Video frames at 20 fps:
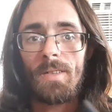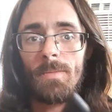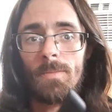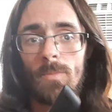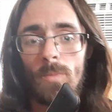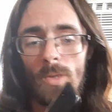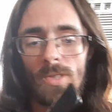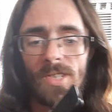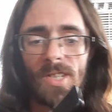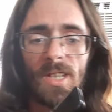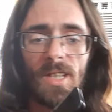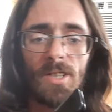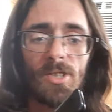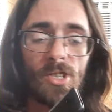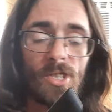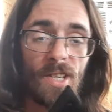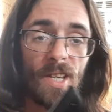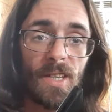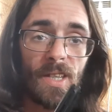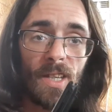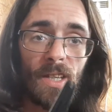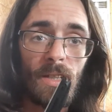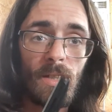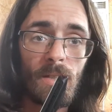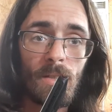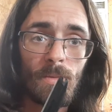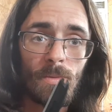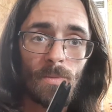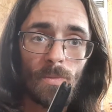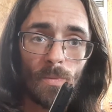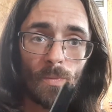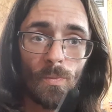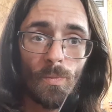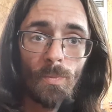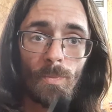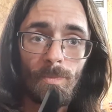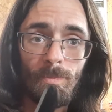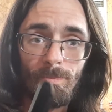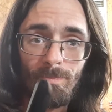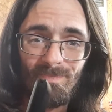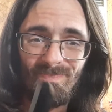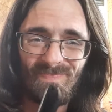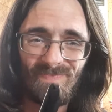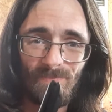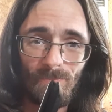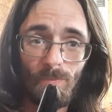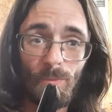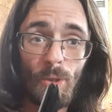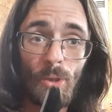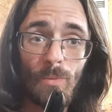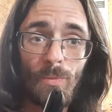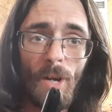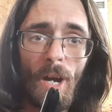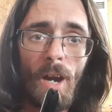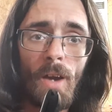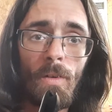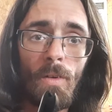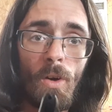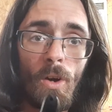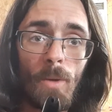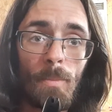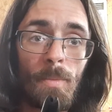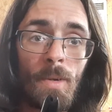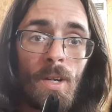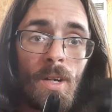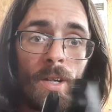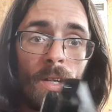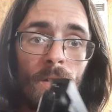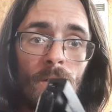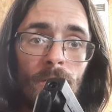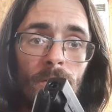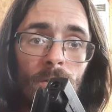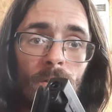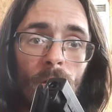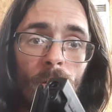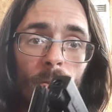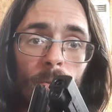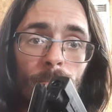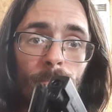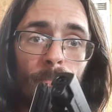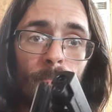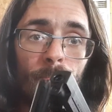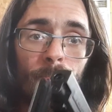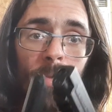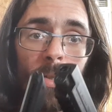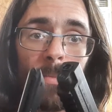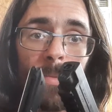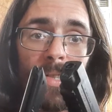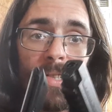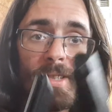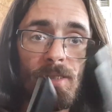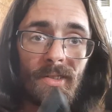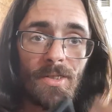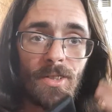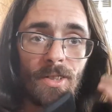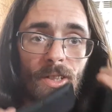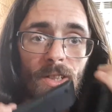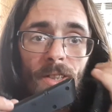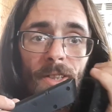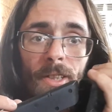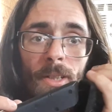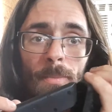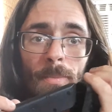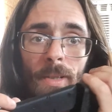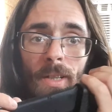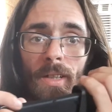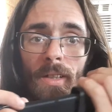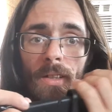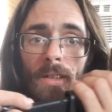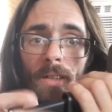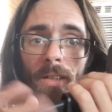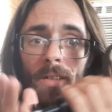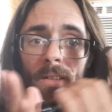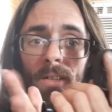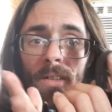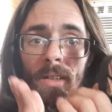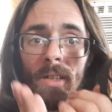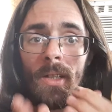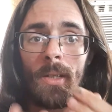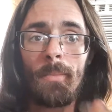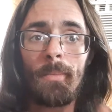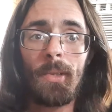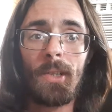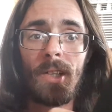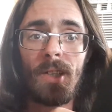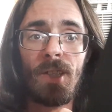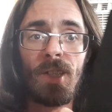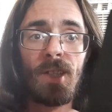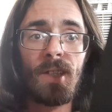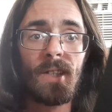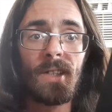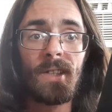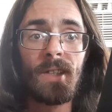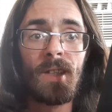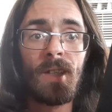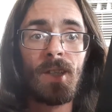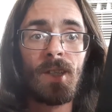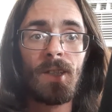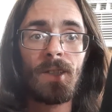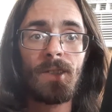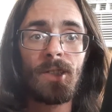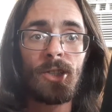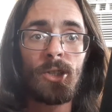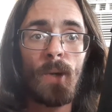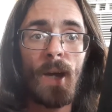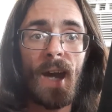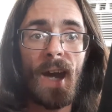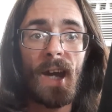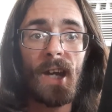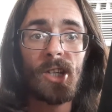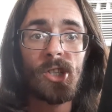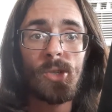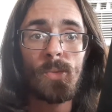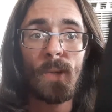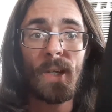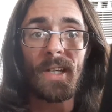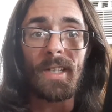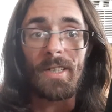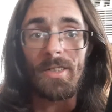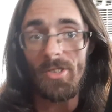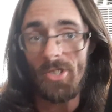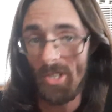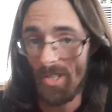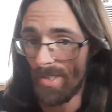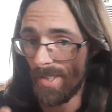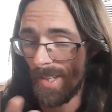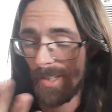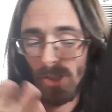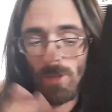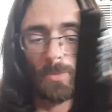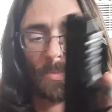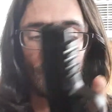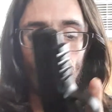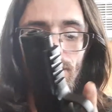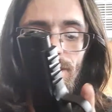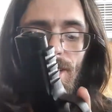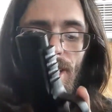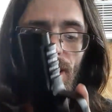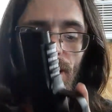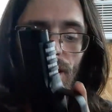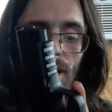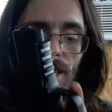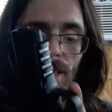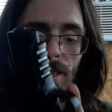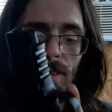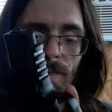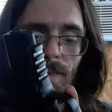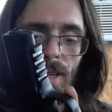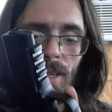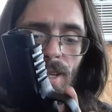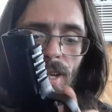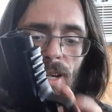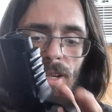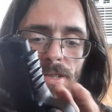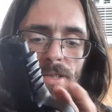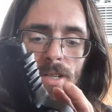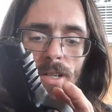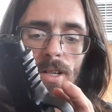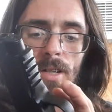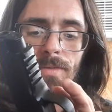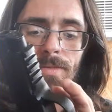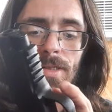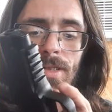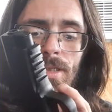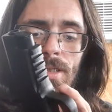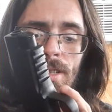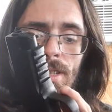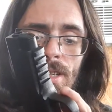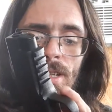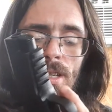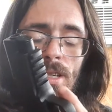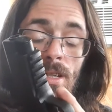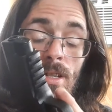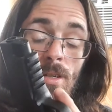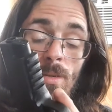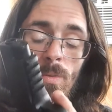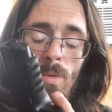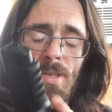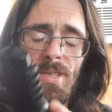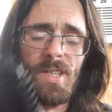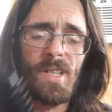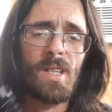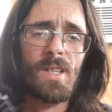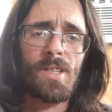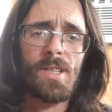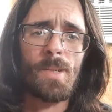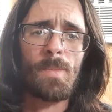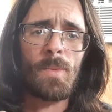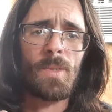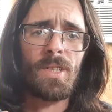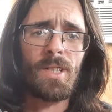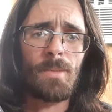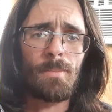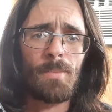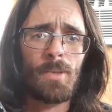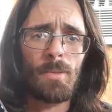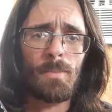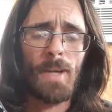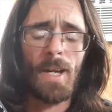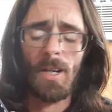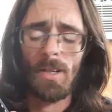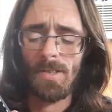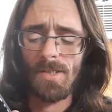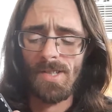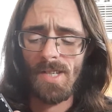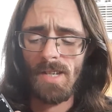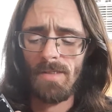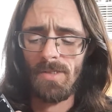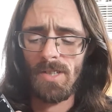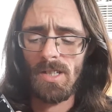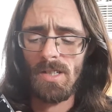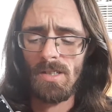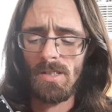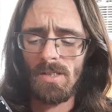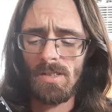once again, just like a real firearm, you load BBs into the clip, put it in, then you actuate it just like you would an airsoft. Once again, someone didn't put it back on safety.